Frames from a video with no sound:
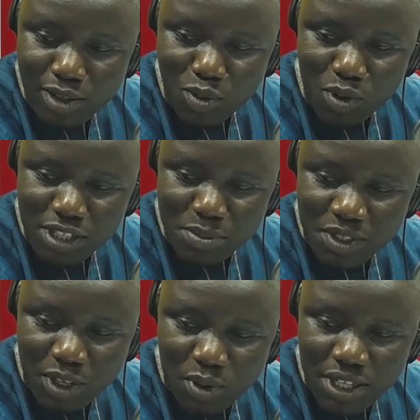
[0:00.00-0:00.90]
Was
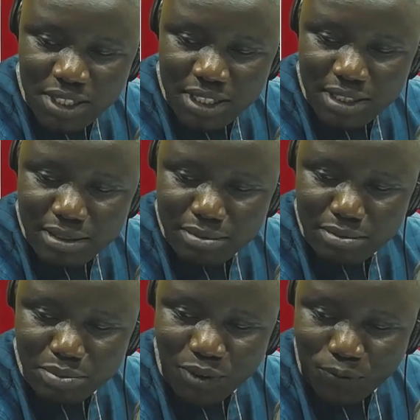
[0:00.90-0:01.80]
Mr. Quashie
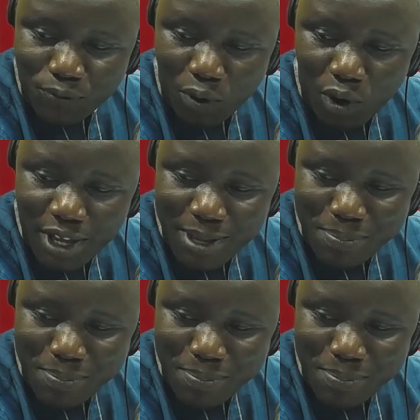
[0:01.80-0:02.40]
before he